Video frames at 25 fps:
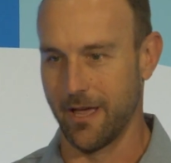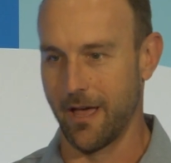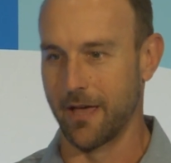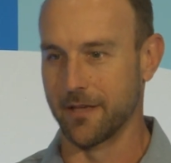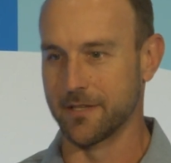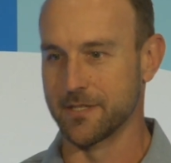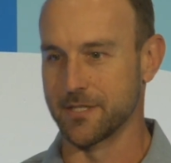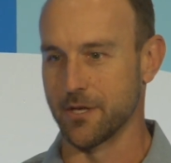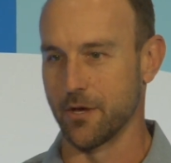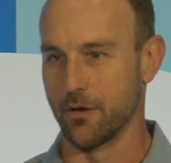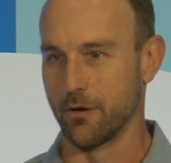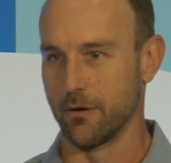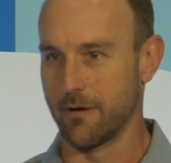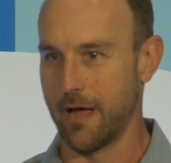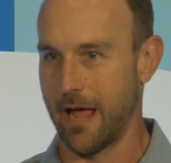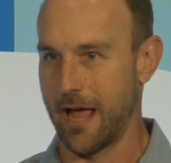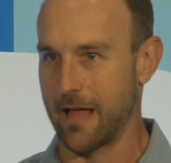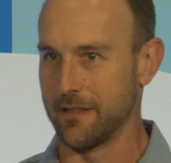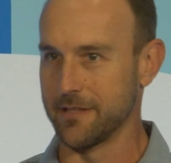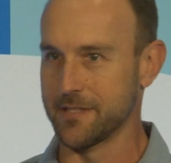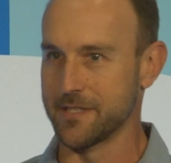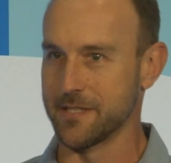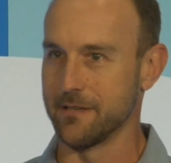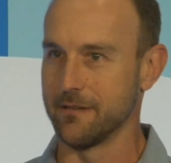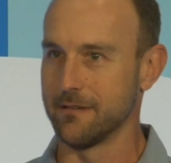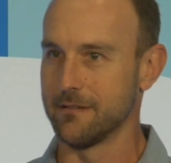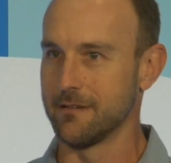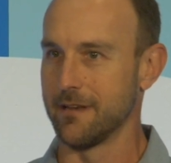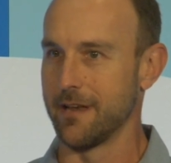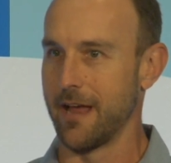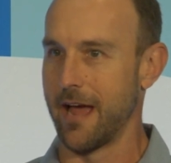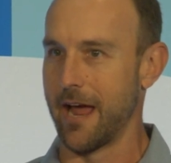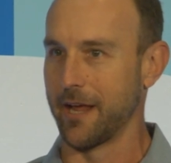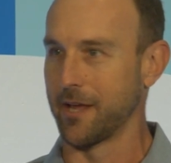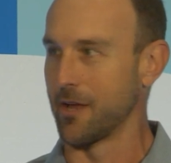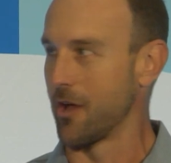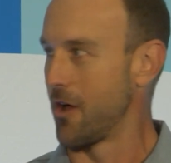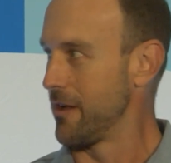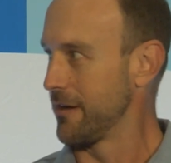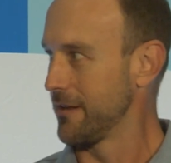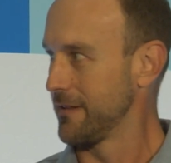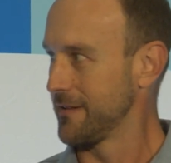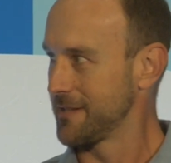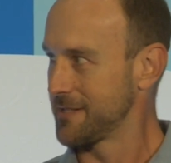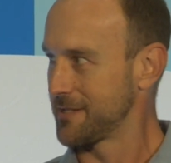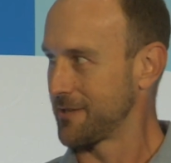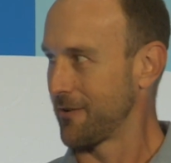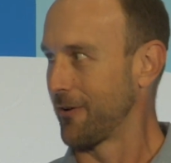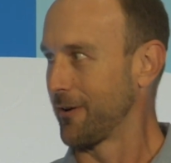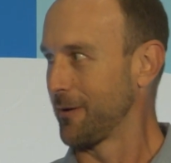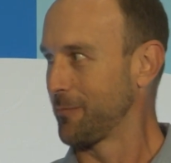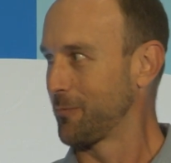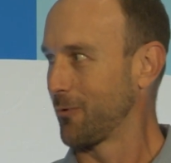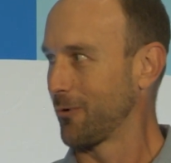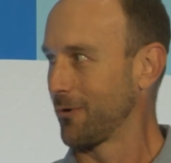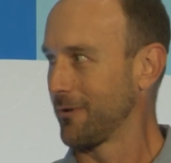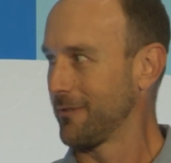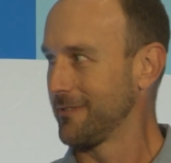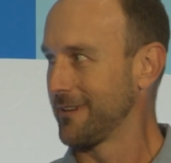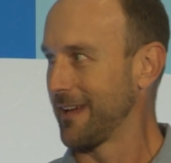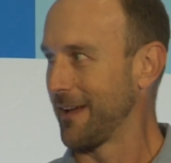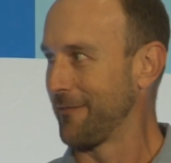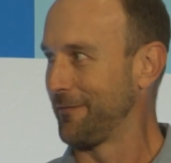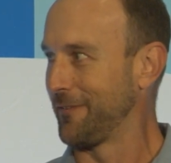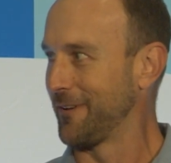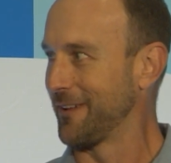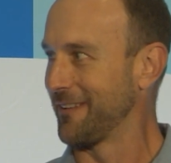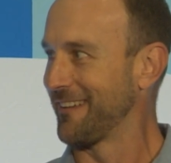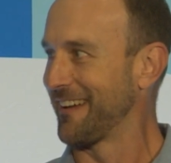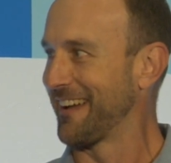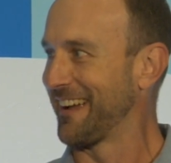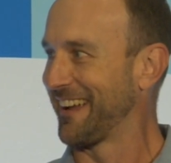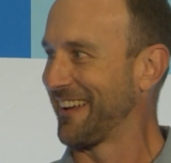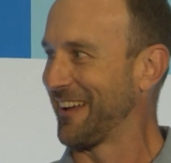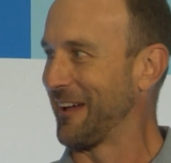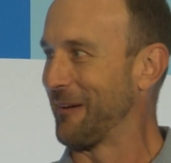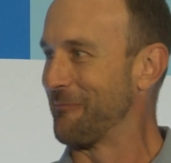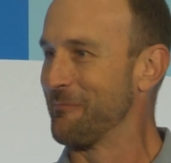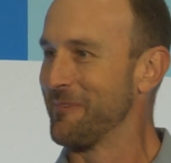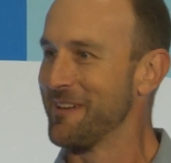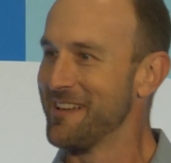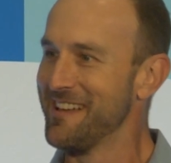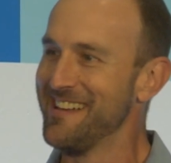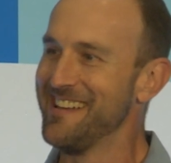uh, so Allison, an icon in the startup world, I feel like I'm